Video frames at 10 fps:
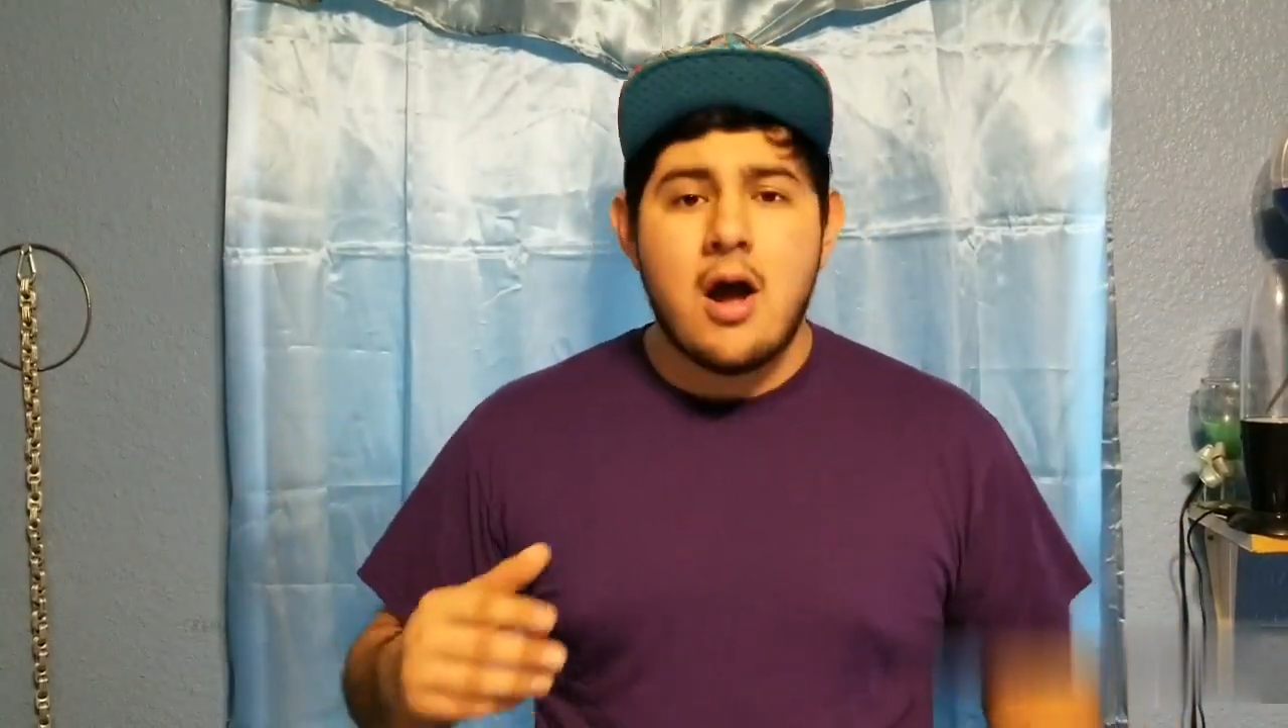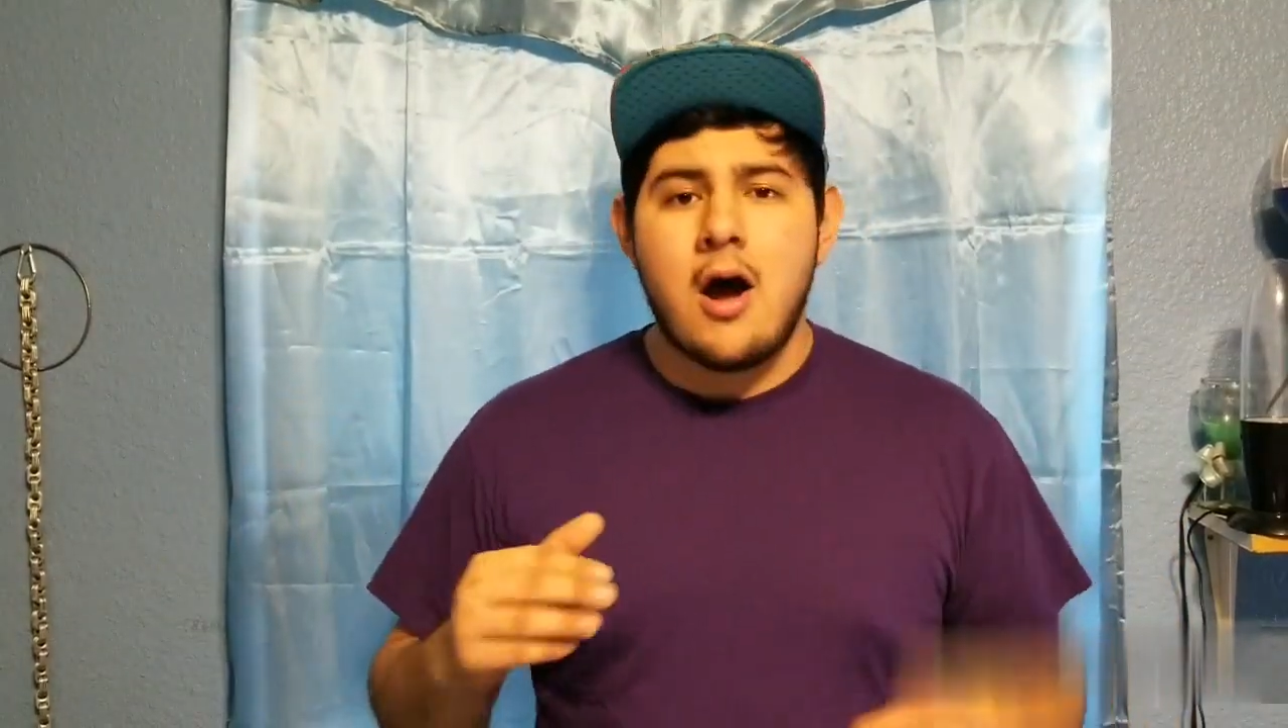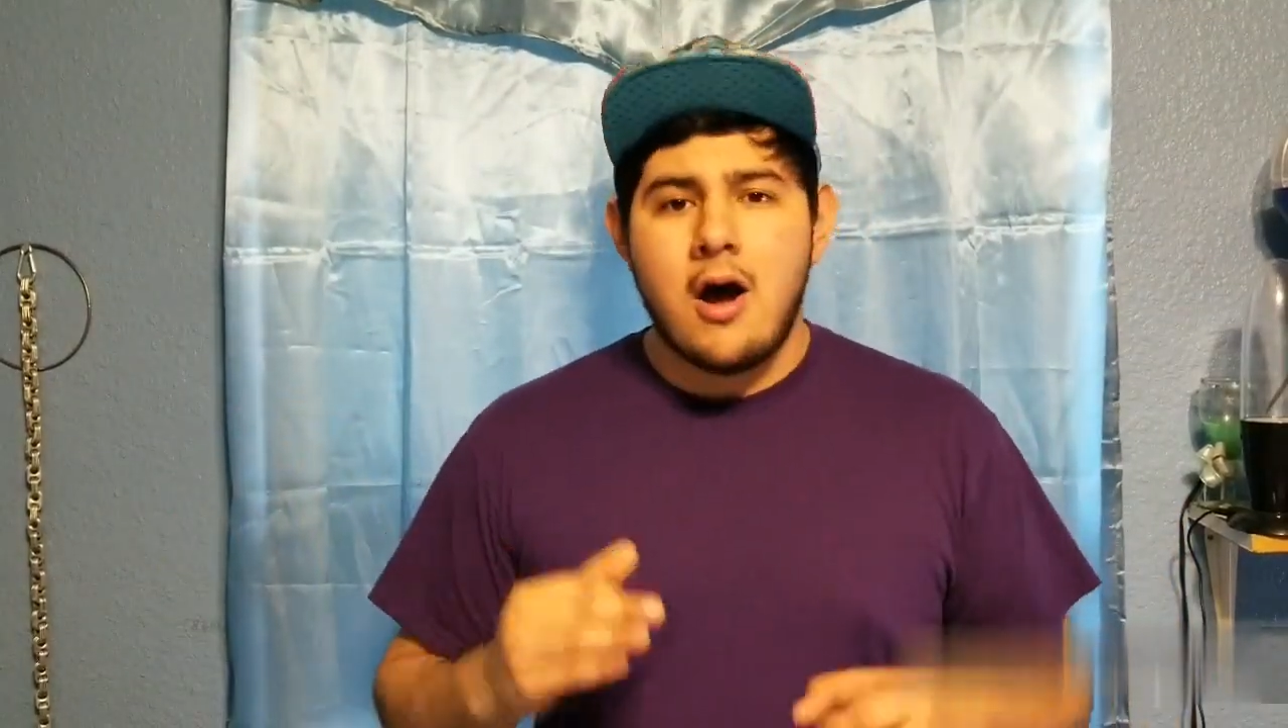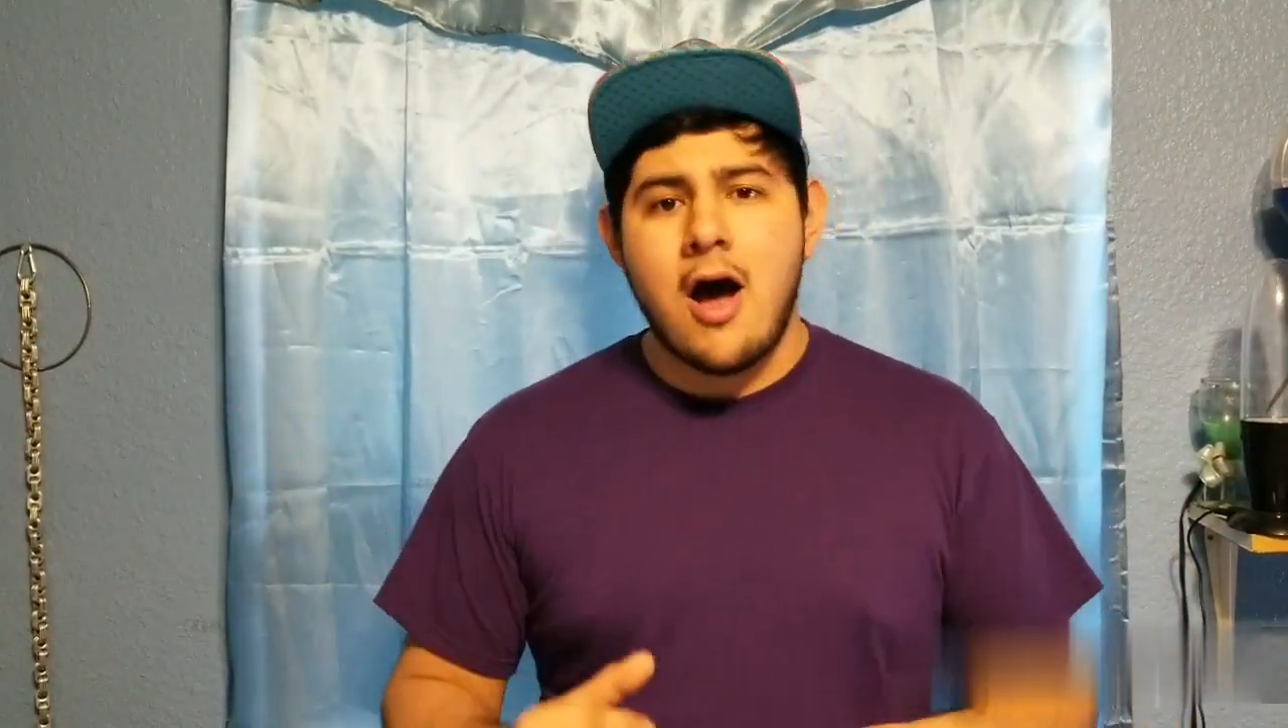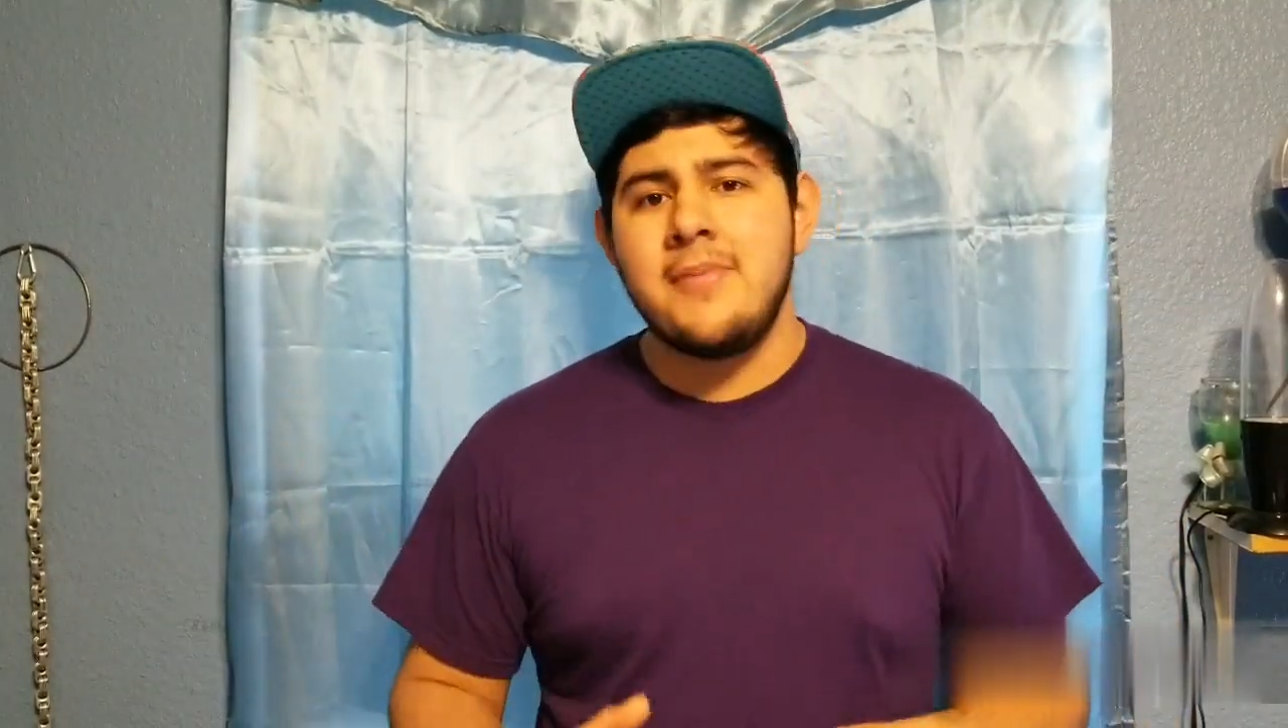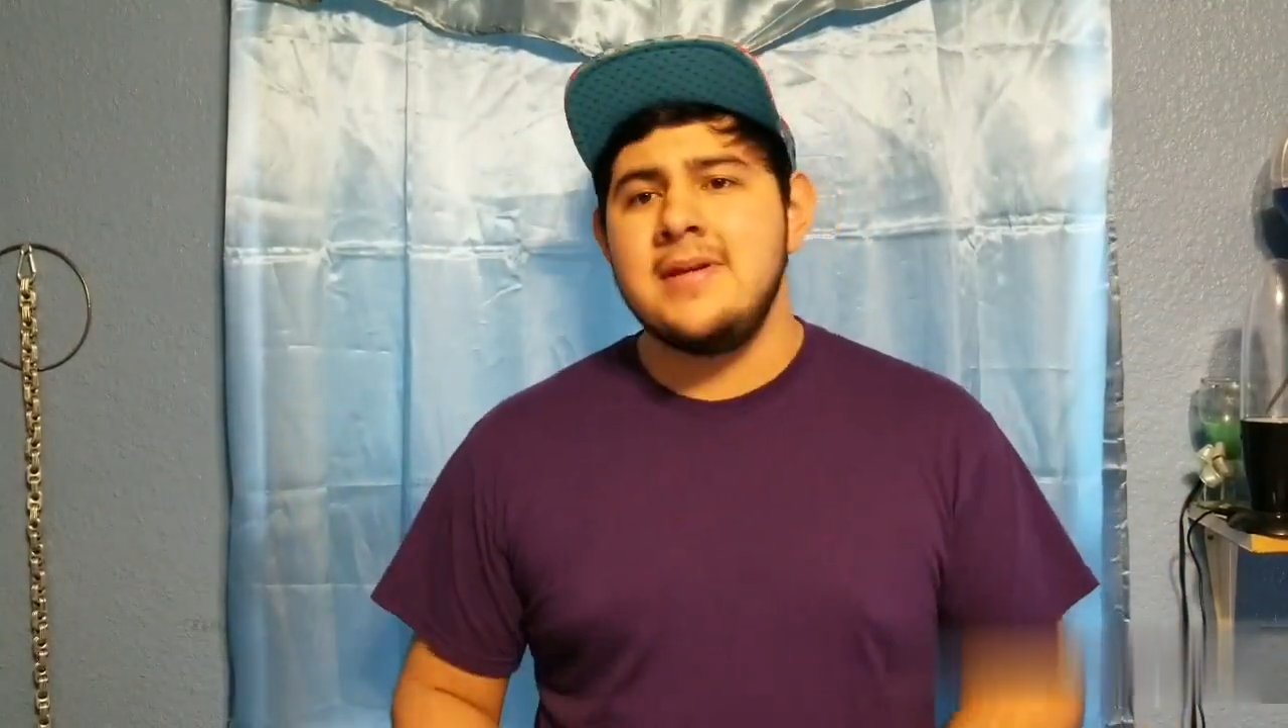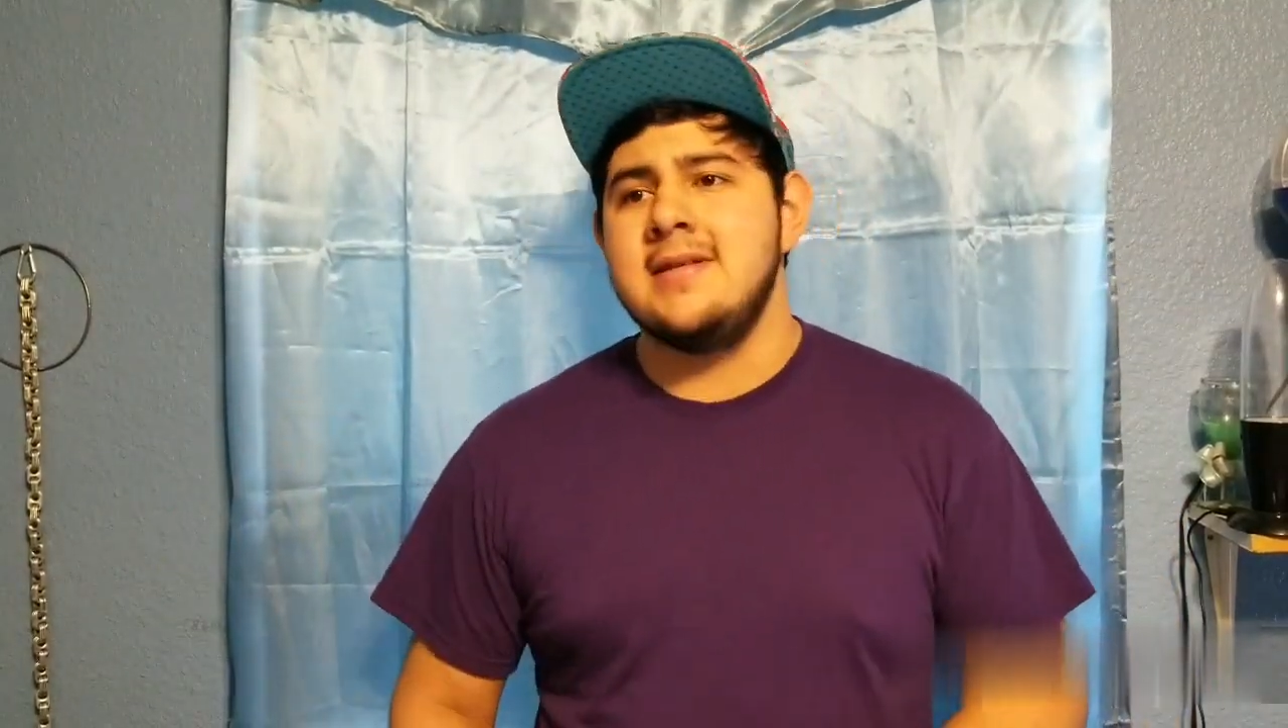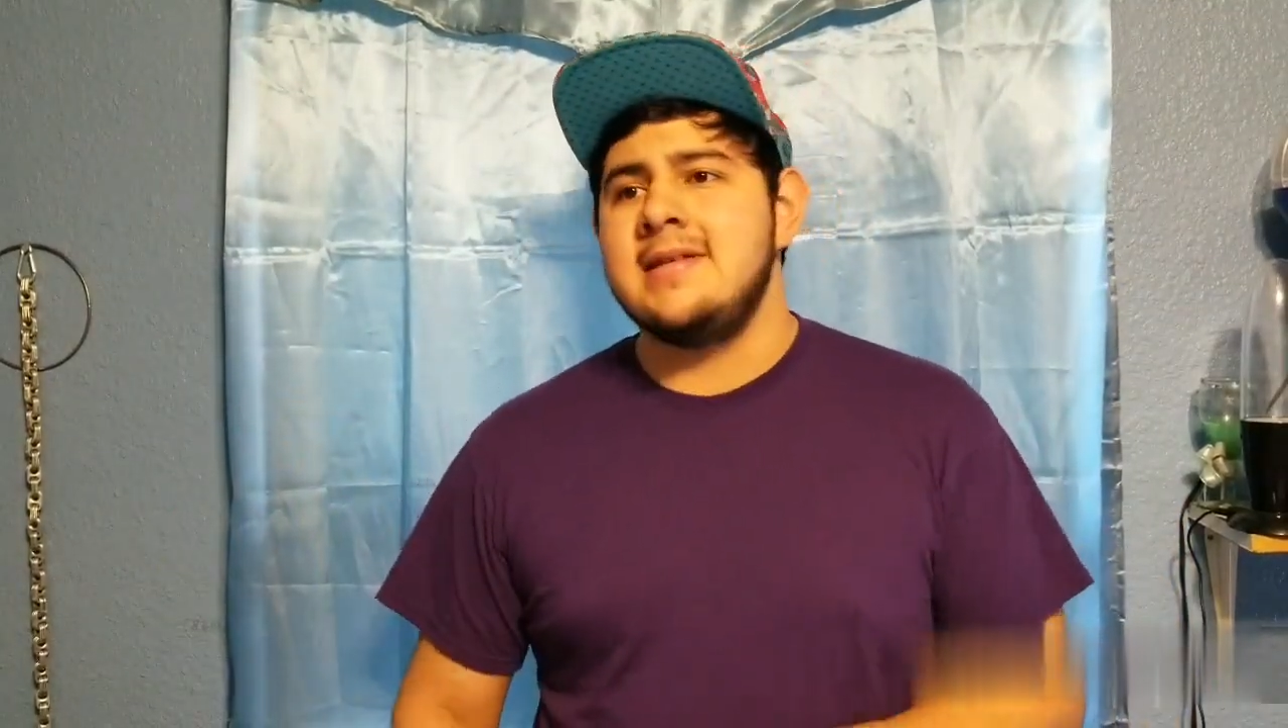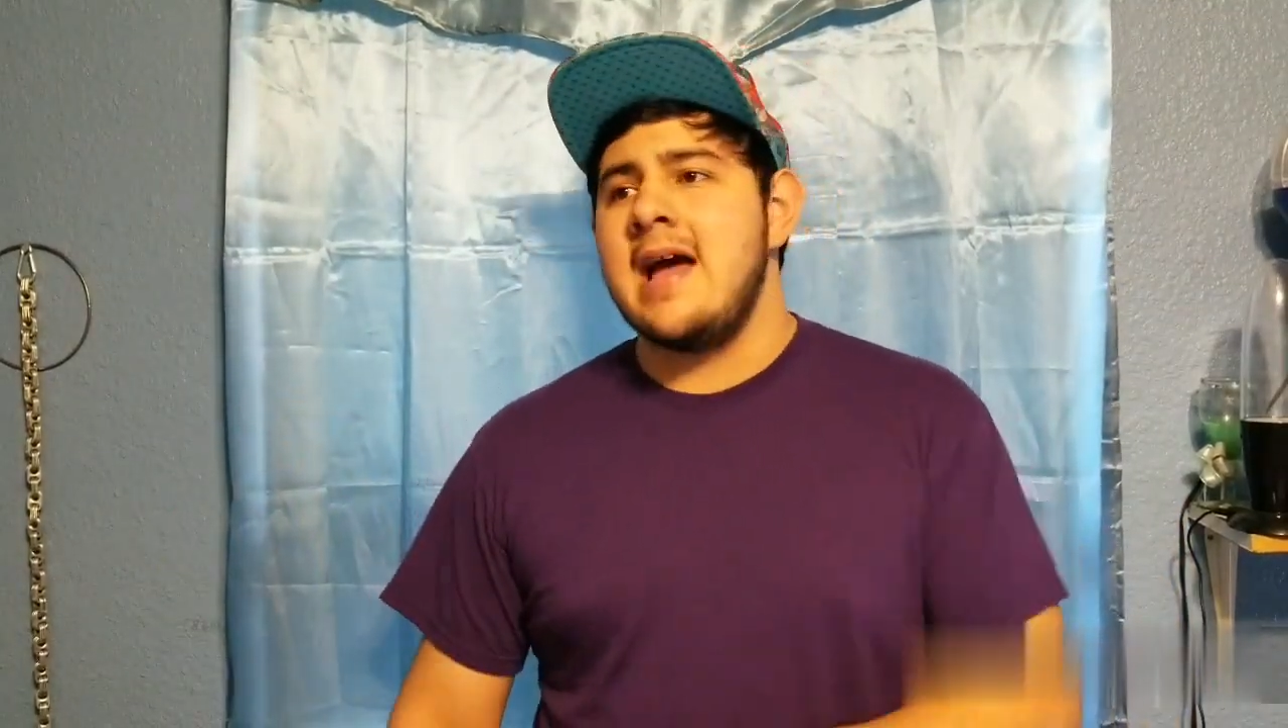hobbies.